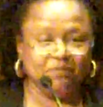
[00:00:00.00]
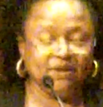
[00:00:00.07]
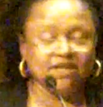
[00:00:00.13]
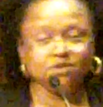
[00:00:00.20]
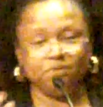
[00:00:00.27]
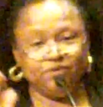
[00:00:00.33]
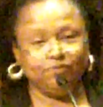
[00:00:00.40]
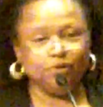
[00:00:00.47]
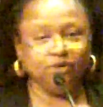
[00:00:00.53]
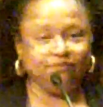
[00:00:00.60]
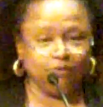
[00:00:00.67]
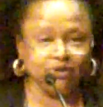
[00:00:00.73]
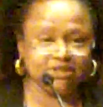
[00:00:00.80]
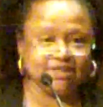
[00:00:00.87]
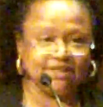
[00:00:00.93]
because before
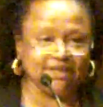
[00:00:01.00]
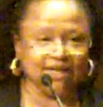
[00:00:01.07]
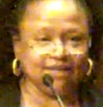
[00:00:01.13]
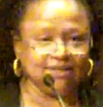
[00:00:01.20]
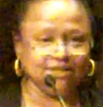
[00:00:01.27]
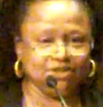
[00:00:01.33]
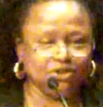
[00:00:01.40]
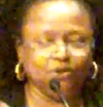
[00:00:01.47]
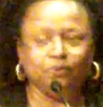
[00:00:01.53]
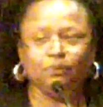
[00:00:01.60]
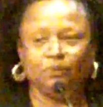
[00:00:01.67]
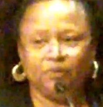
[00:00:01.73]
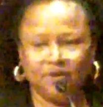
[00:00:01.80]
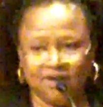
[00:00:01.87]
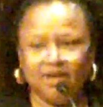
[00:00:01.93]

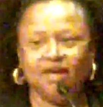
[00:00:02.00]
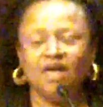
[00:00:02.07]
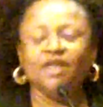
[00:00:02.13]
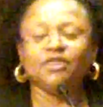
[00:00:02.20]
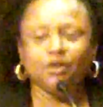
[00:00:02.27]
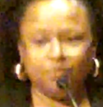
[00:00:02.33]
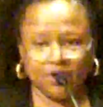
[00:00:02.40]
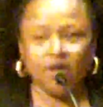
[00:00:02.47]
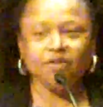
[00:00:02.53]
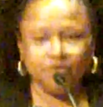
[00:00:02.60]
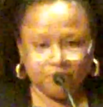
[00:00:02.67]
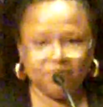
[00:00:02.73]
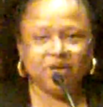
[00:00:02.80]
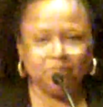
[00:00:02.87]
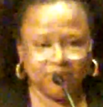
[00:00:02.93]
1492, there were
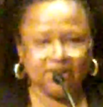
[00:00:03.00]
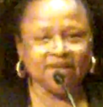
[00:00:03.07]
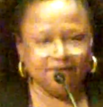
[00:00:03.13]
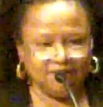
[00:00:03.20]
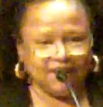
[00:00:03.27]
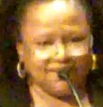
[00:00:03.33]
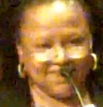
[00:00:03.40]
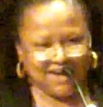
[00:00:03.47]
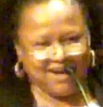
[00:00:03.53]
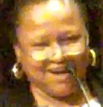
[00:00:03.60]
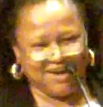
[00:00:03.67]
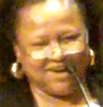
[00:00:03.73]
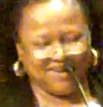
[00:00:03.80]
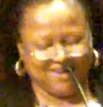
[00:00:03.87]
other people living there.